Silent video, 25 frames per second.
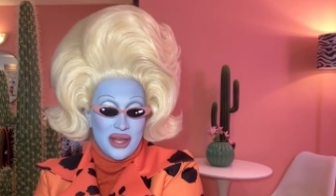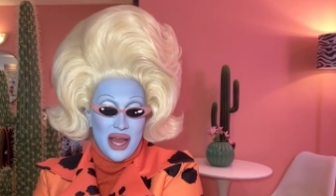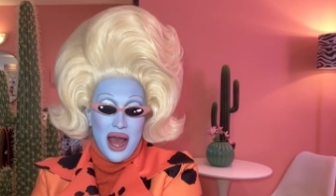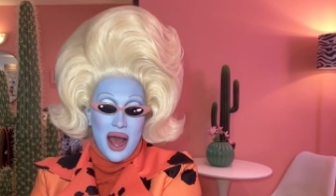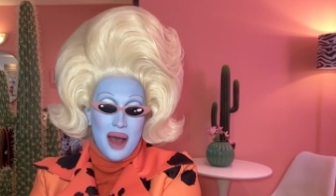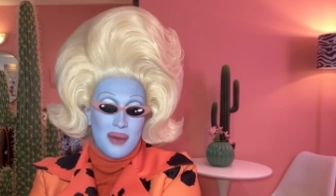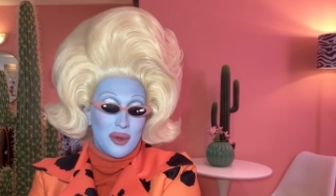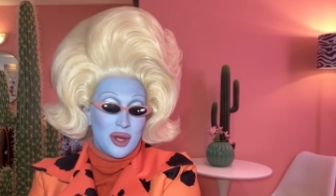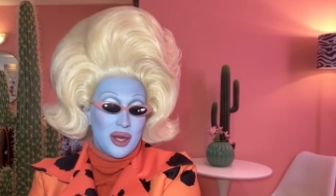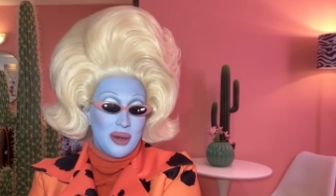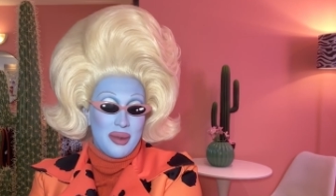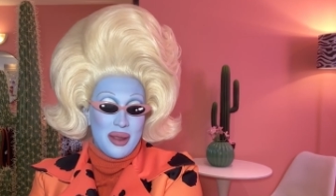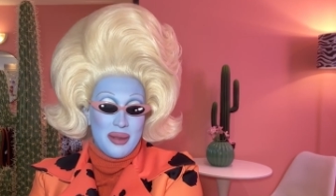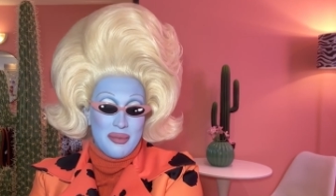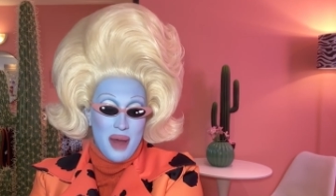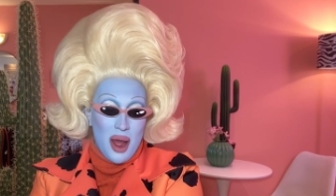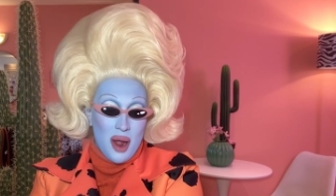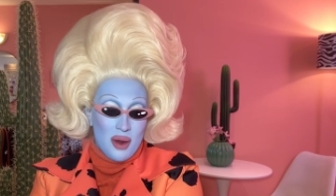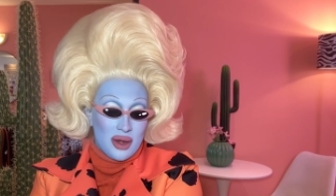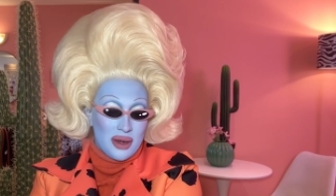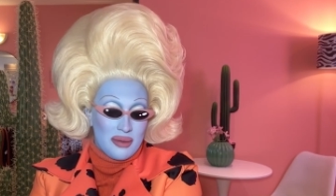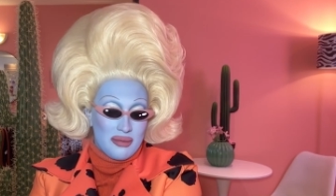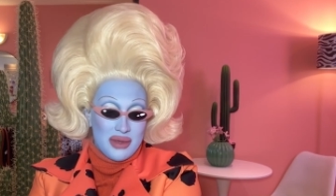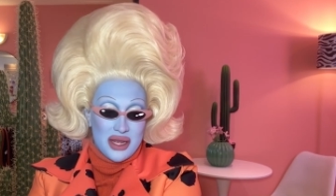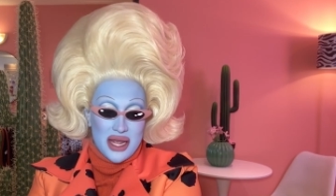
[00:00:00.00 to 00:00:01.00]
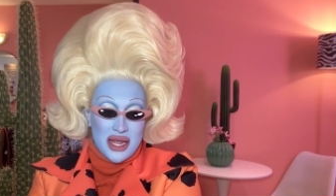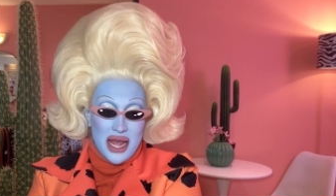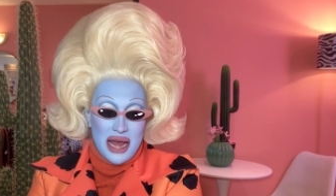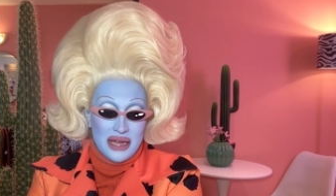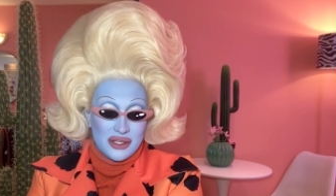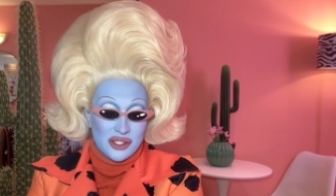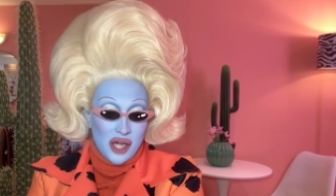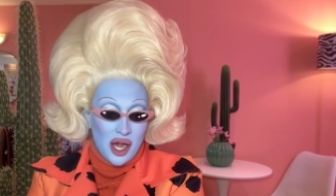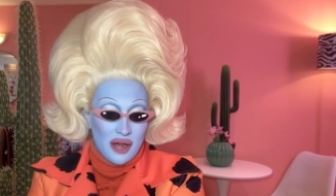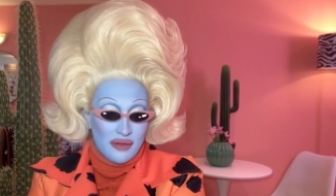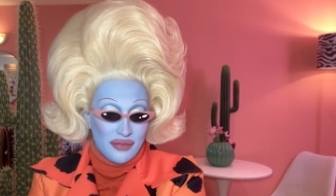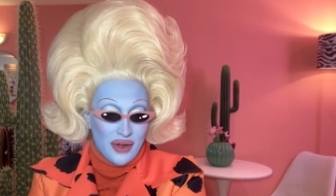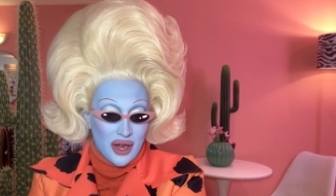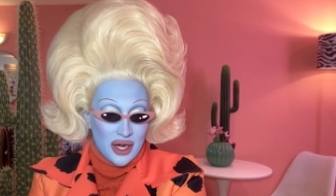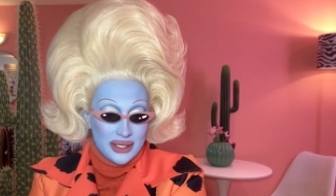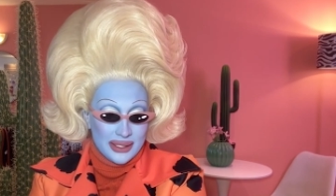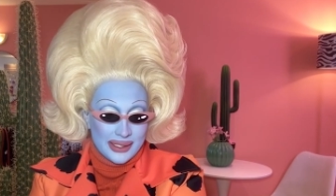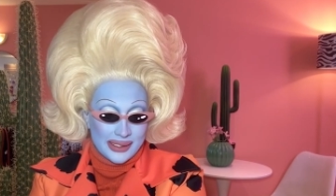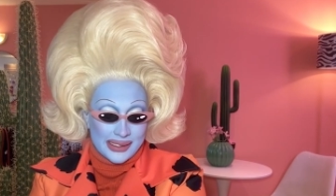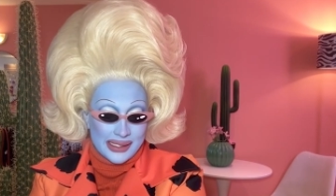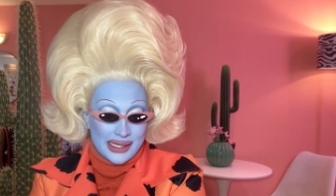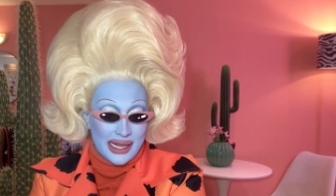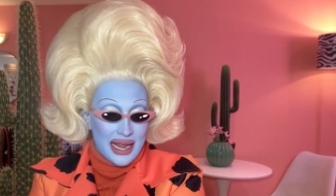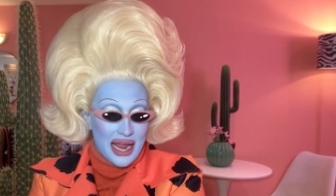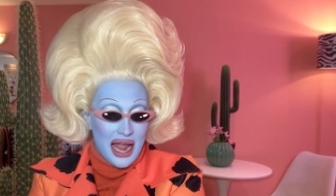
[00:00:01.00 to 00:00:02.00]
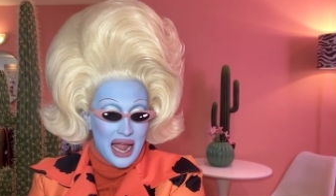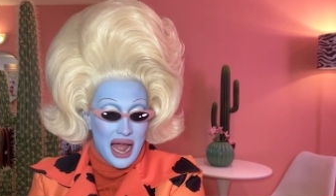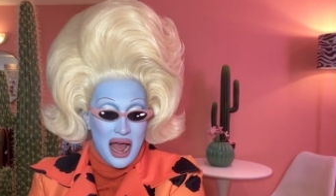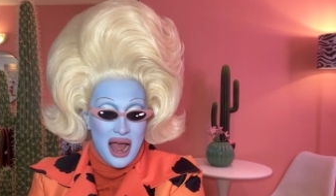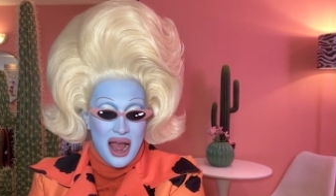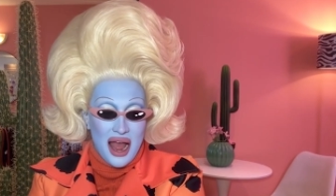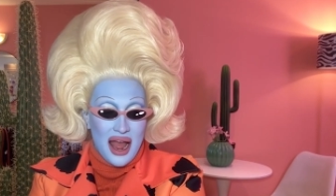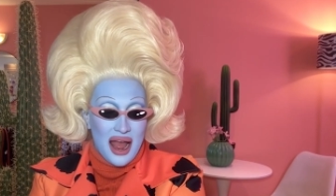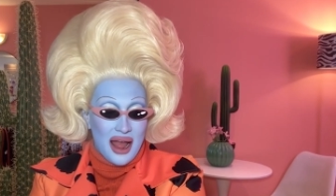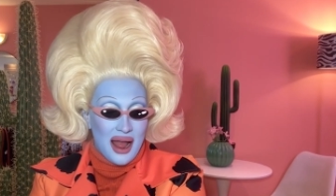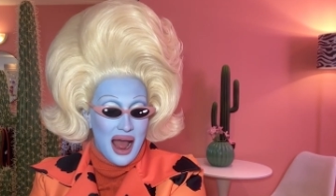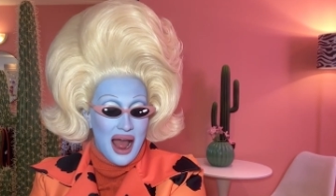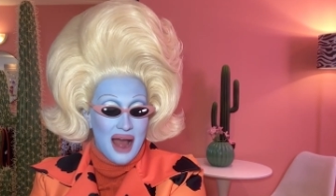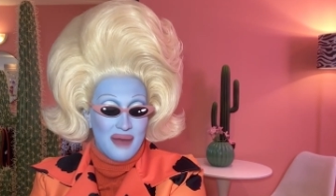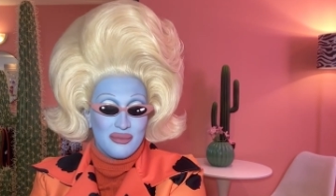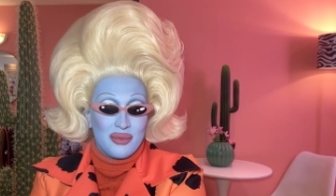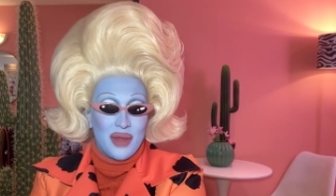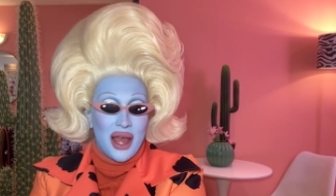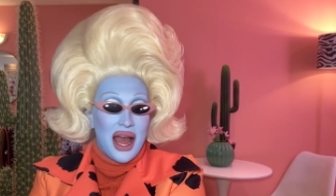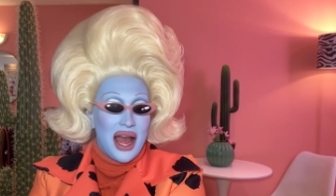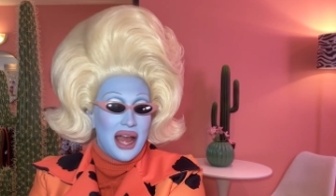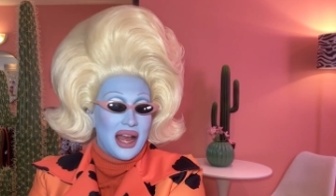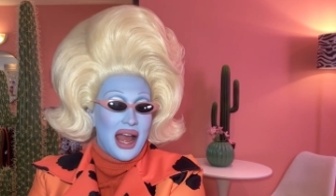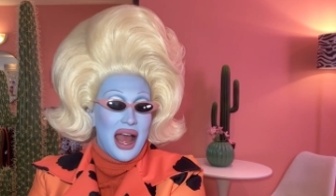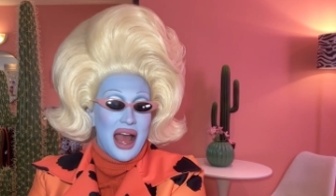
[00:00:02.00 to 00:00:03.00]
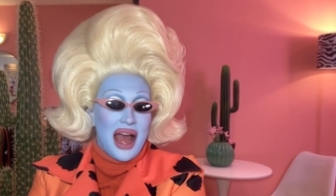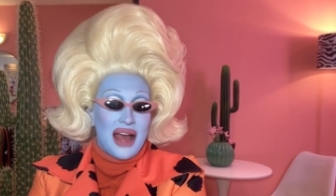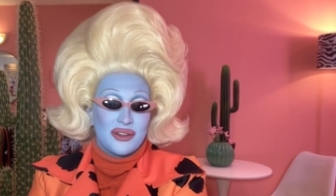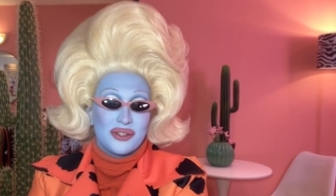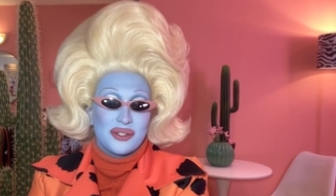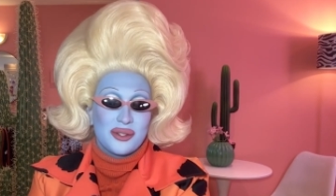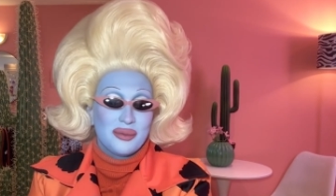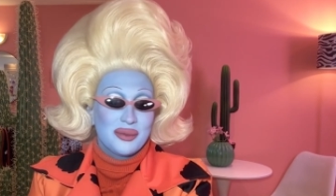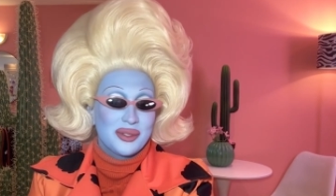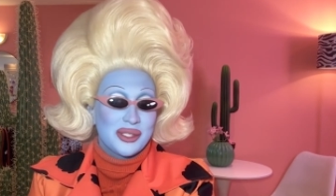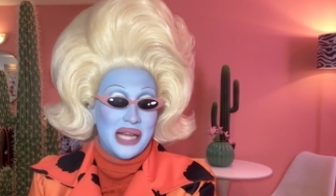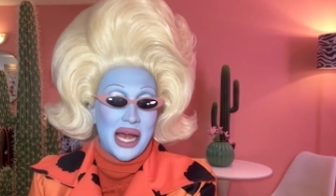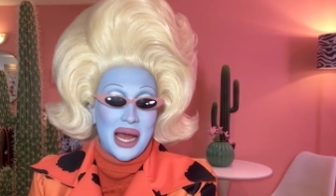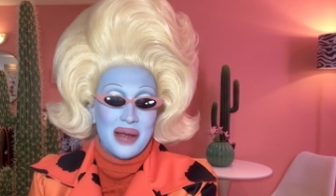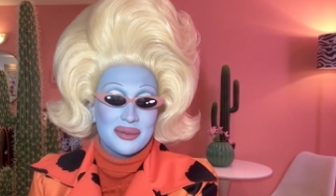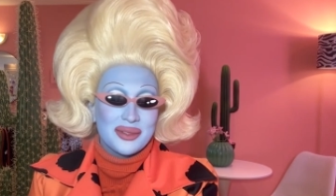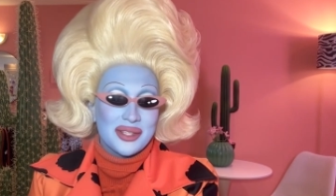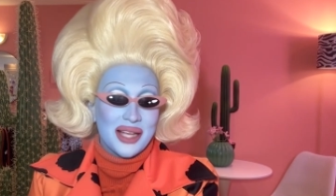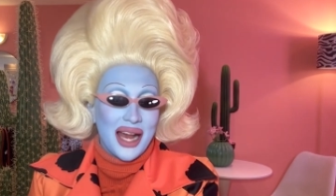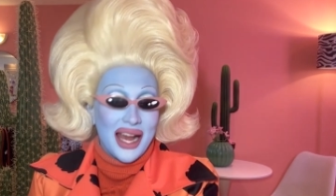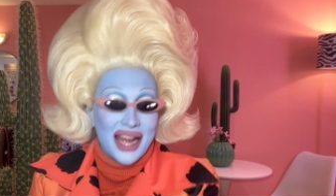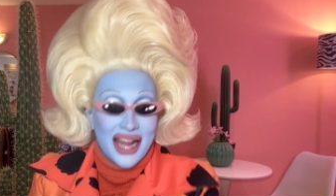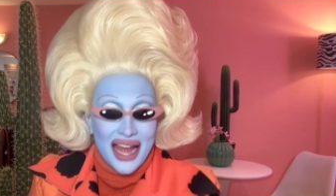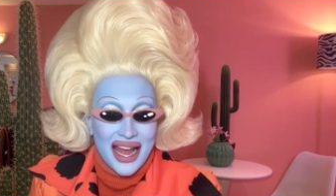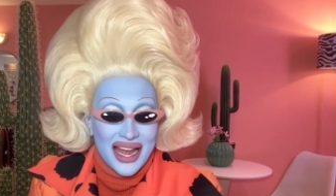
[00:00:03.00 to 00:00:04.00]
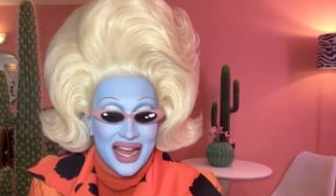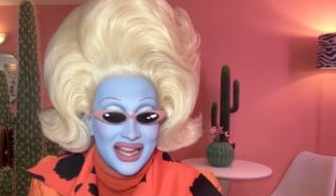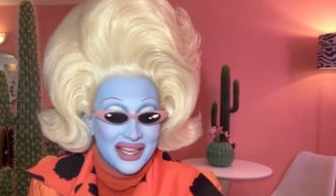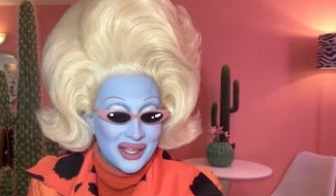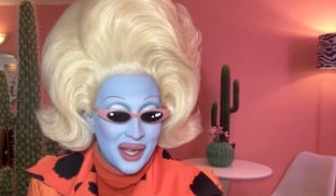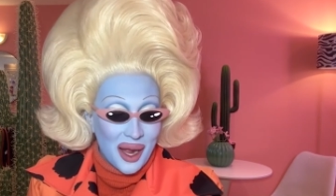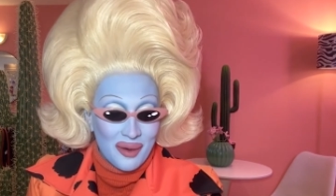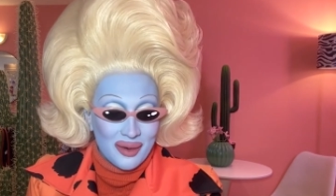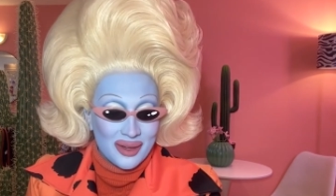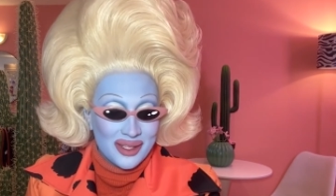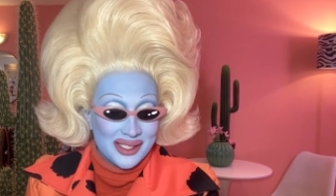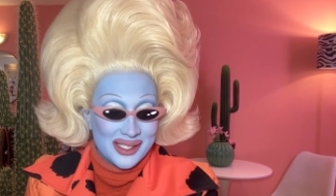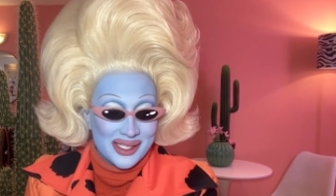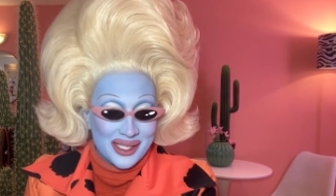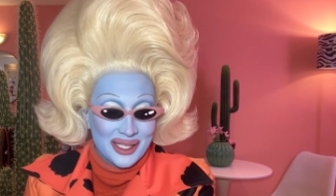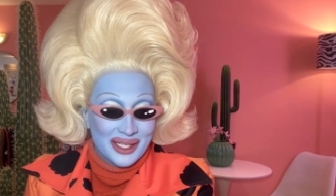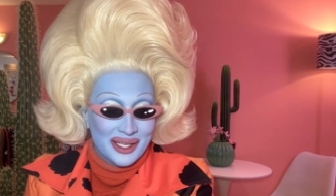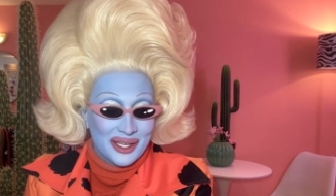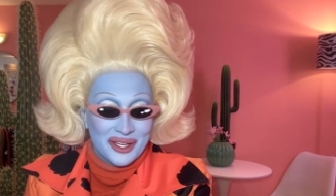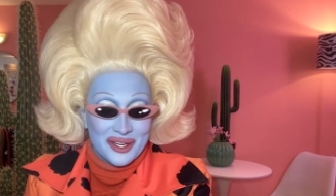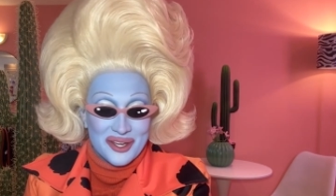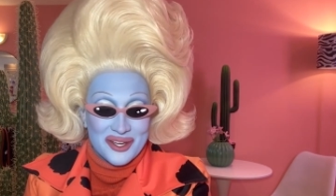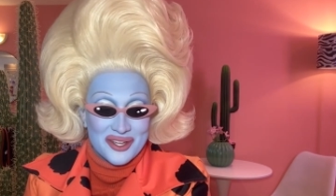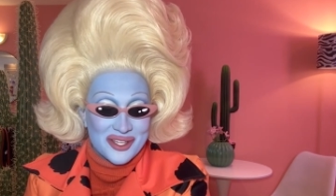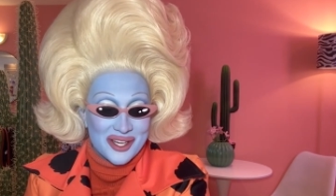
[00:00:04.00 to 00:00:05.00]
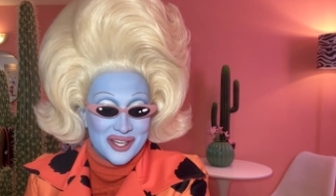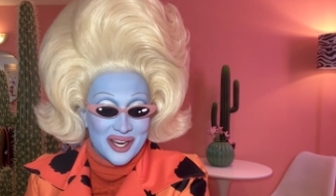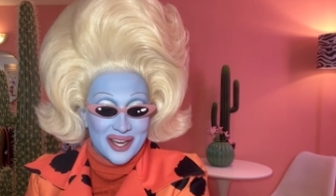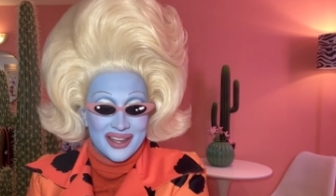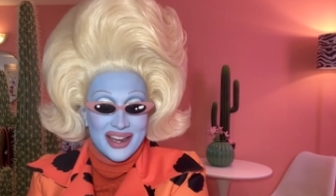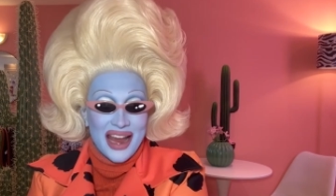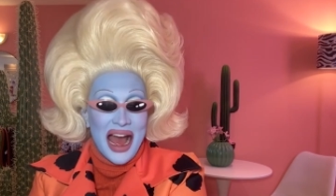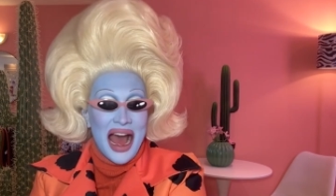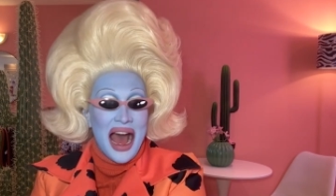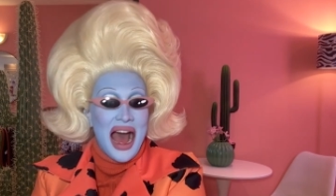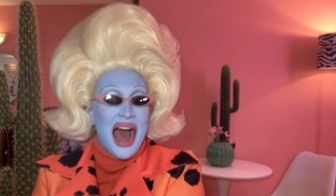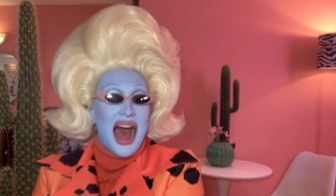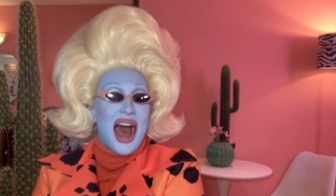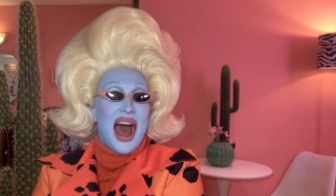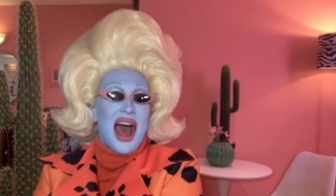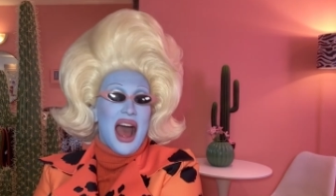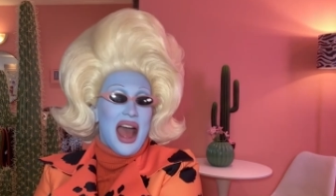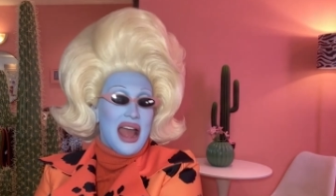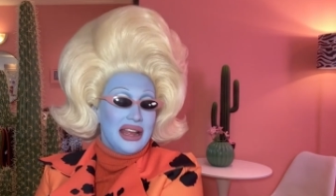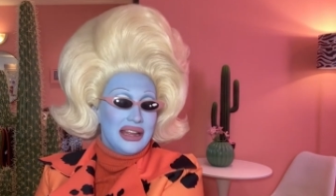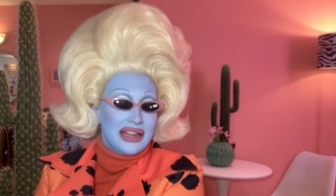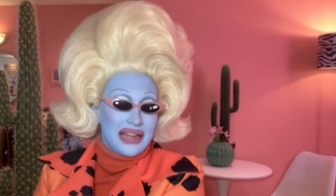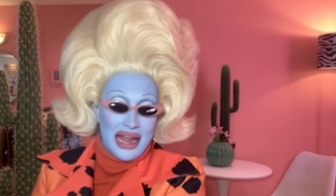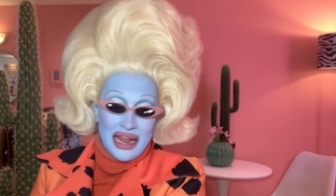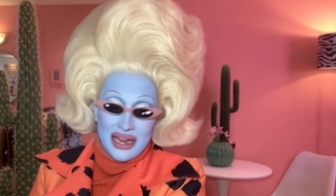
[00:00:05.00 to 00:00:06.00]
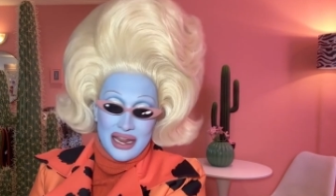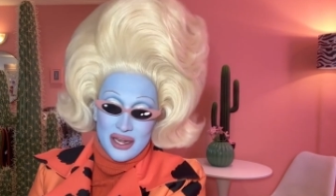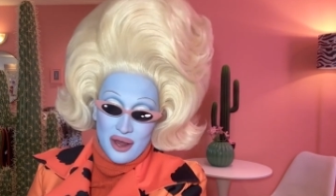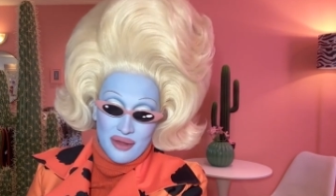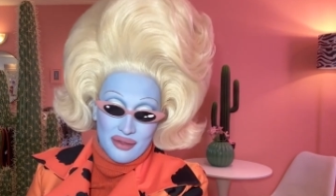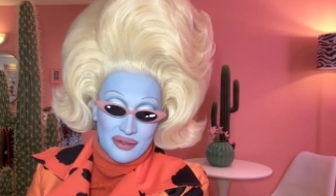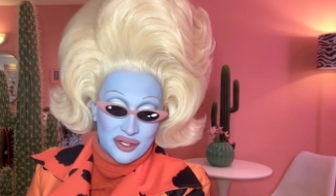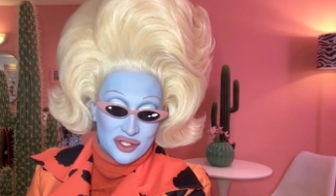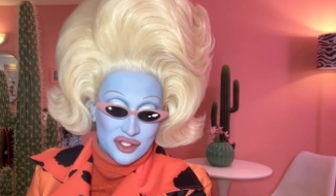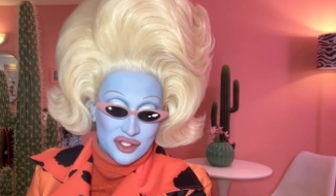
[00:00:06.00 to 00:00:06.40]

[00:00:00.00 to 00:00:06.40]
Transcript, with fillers: Yeah, I'm gonna be moaning my head off. Honestly, sometimes I hate going to London. I hate getting on the